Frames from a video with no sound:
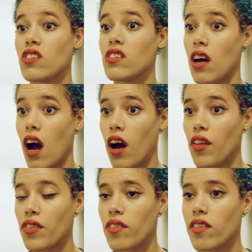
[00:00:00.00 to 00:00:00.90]

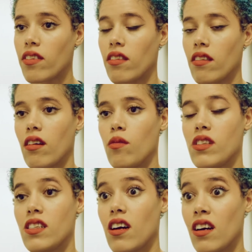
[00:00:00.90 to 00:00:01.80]
Dance, I was
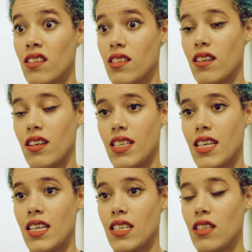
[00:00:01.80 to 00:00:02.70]
a dance
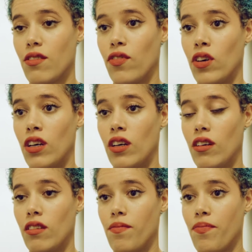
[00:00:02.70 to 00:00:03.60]
artist
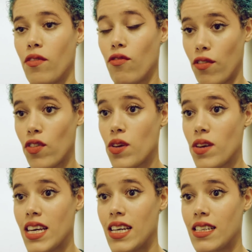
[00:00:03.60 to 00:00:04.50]
for a few
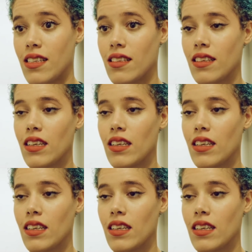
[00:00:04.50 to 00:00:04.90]
years.